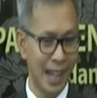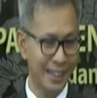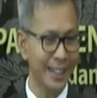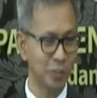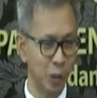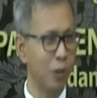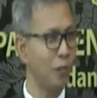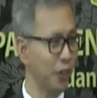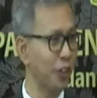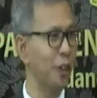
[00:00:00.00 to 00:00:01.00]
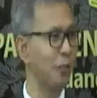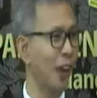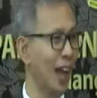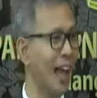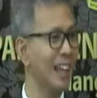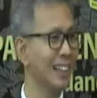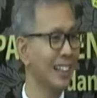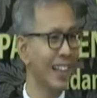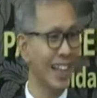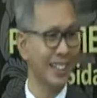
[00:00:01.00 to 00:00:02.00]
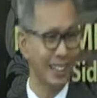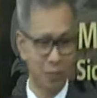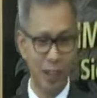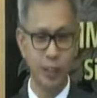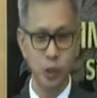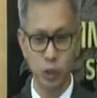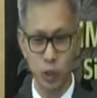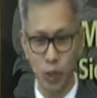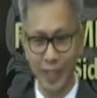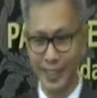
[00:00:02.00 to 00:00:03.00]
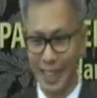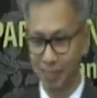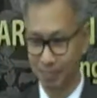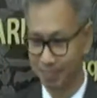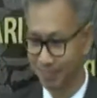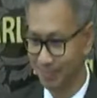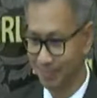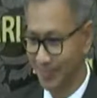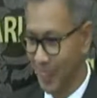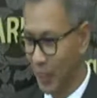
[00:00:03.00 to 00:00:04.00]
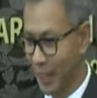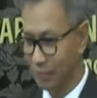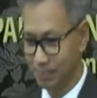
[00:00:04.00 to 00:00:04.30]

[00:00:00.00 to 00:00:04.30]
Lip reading: I think we wait for the report lah. Very soon, 2 days time. Okay.